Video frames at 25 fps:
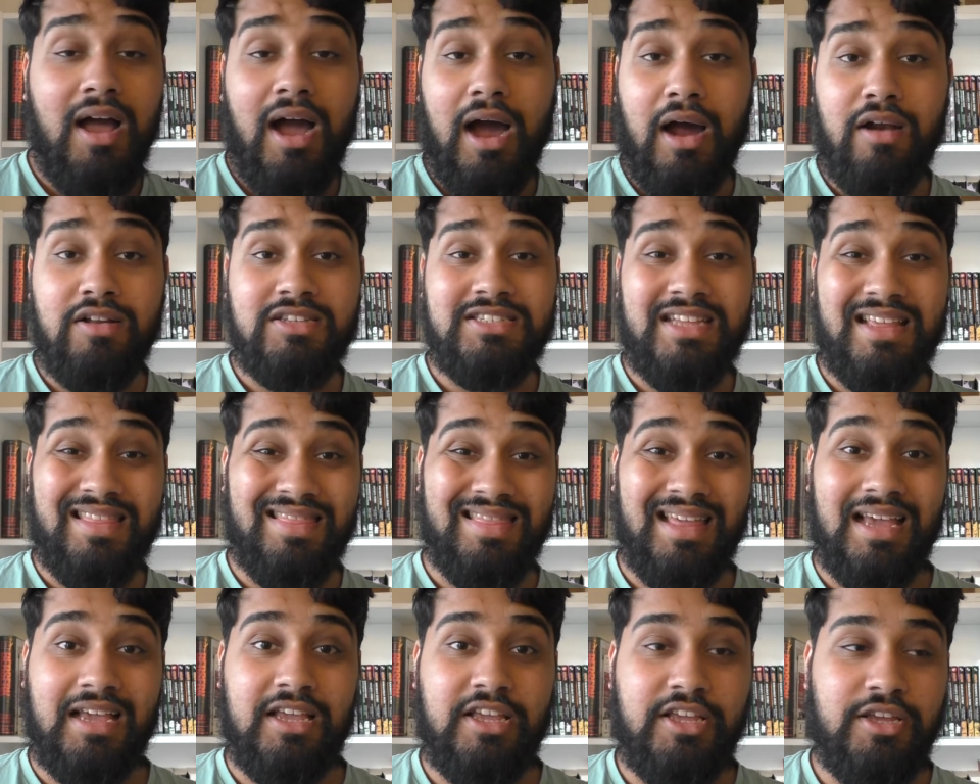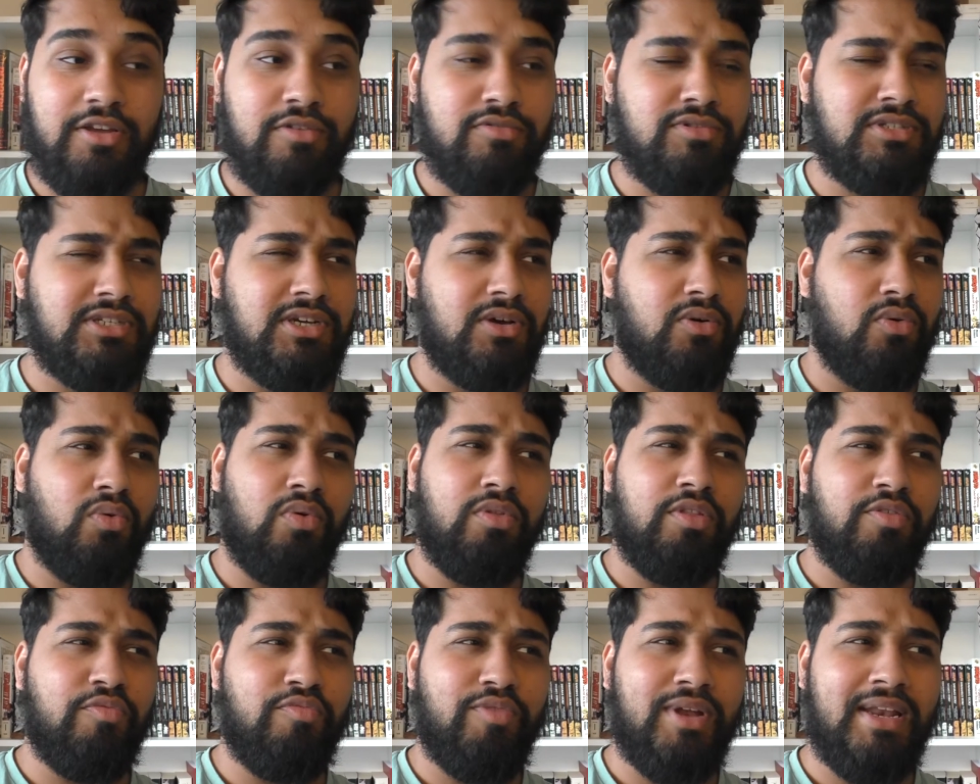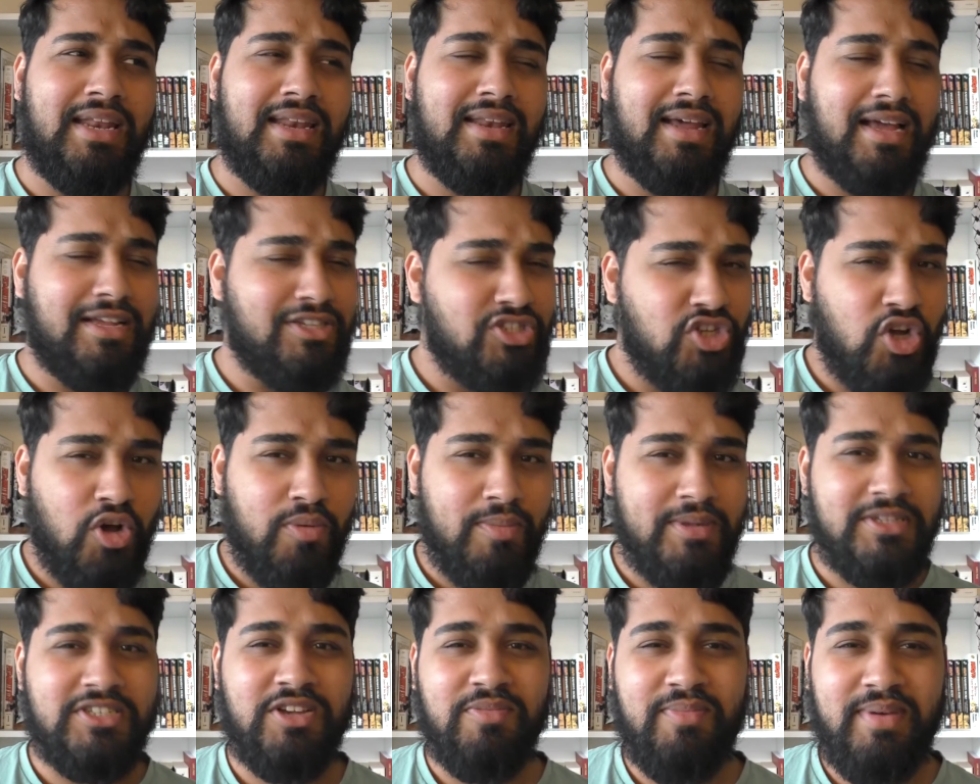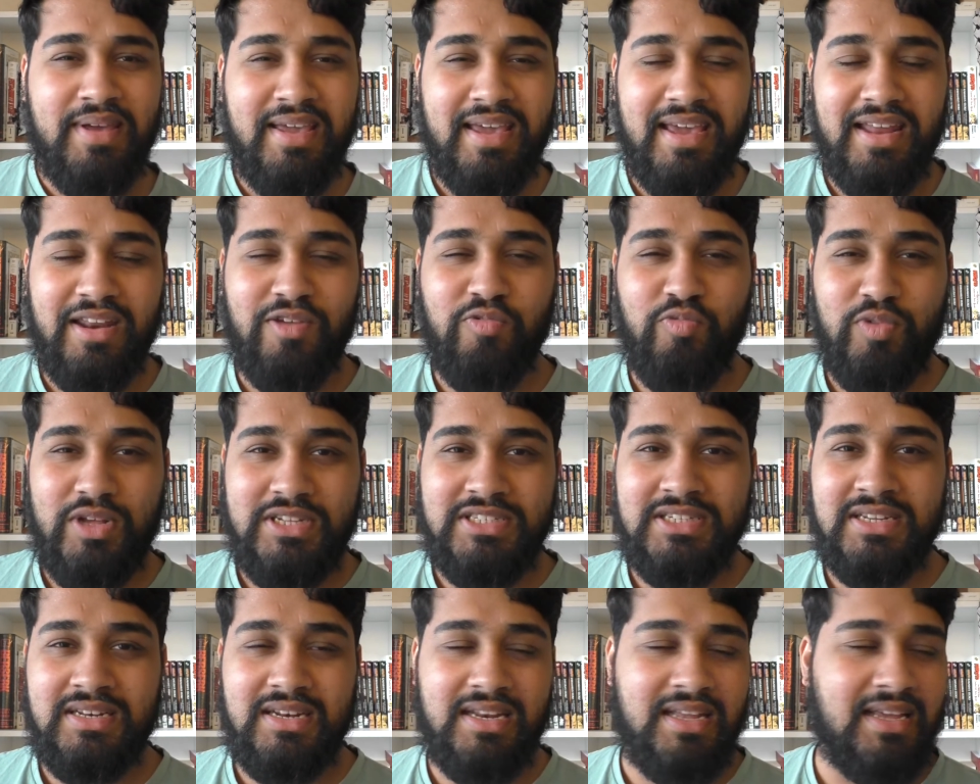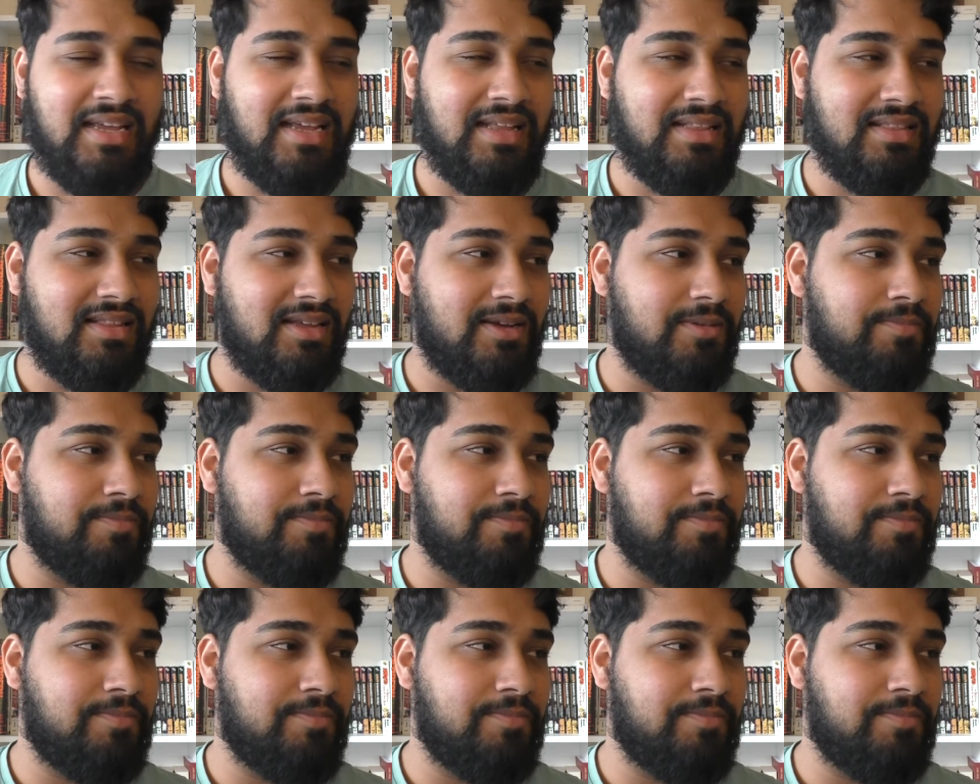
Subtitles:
I want to say thank you to all the really nice comments I've been getting recently, and